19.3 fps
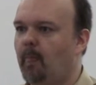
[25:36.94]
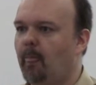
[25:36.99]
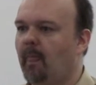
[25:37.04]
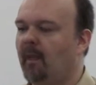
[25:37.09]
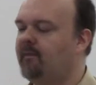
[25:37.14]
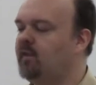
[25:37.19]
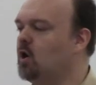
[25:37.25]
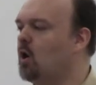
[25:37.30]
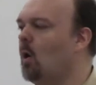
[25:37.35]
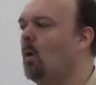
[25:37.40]

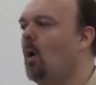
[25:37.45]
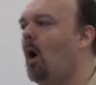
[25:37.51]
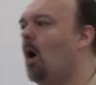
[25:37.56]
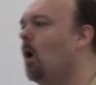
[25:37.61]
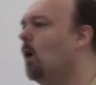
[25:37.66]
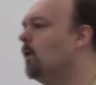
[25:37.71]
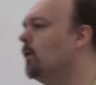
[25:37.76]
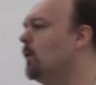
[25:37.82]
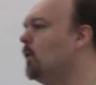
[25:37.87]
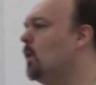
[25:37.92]
If you go
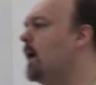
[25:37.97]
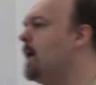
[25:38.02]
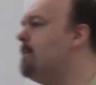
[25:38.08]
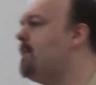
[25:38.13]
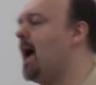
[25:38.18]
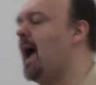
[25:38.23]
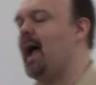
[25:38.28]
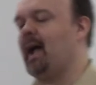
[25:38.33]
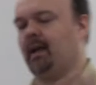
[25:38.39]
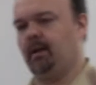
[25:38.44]
all the way
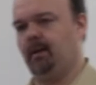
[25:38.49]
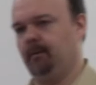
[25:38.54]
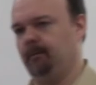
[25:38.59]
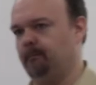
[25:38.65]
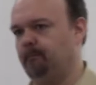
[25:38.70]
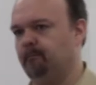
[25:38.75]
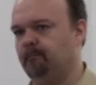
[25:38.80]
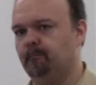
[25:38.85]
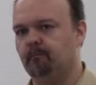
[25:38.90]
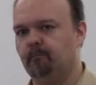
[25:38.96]
back
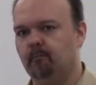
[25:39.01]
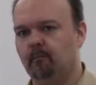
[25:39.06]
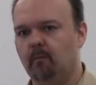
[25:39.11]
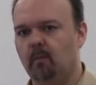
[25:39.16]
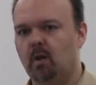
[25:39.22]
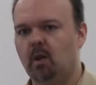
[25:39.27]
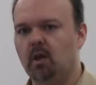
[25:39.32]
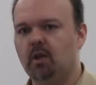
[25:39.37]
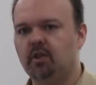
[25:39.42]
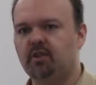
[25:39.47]

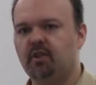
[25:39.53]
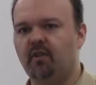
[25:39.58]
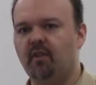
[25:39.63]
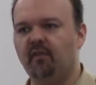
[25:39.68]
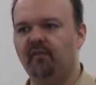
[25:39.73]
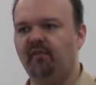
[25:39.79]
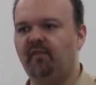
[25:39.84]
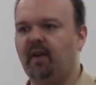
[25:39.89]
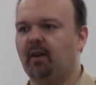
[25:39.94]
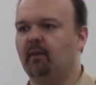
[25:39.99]
to the
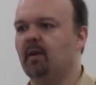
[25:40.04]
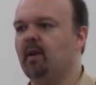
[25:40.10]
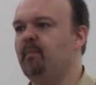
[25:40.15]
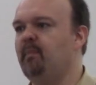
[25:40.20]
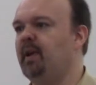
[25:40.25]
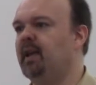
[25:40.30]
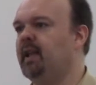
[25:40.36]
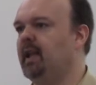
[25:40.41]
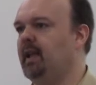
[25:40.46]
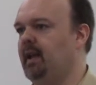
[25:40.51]
very
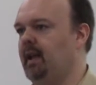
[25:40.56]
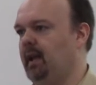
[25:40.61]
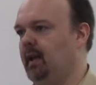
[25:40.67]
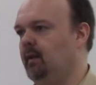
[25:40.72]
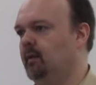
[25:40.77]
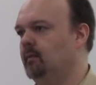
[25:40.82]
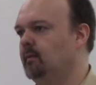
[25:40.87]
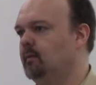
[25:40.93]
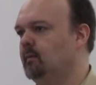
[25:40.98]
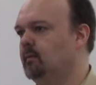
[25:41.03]
beginning,
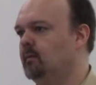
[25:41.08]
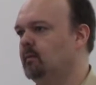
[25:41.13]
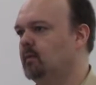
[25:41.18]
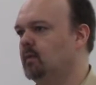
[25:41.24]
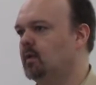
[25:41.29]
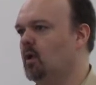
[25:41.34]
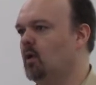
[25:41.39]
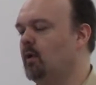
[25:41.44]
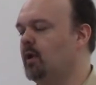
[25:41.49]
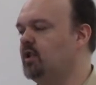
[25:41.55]

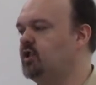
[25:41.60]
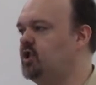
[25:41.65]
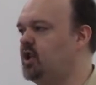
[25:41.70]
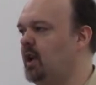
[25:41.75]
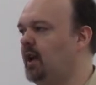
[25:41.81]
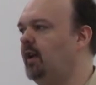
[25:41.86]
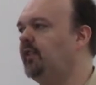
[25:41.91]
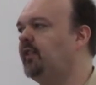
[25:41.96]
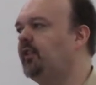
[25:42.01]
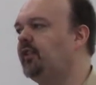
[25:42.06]
go to
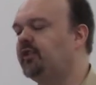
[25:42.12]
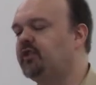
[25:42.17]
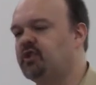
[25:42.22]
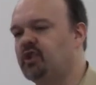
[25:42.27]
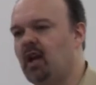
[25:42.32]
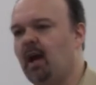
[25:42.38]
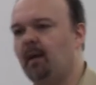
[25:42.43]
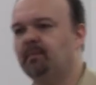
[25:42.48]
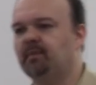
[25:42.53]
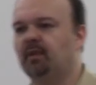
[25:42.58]
Genesis
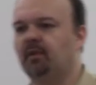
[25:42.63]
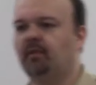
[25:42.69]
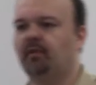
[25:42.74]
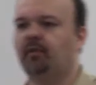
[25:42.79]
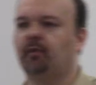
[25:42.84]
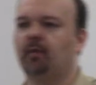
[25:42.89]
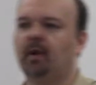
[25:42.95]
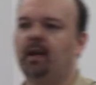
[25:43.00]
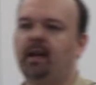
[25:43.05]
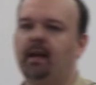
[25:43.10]
chapter
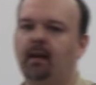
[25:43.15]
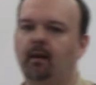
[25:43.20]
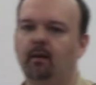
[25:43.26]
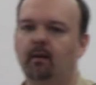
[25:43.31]
3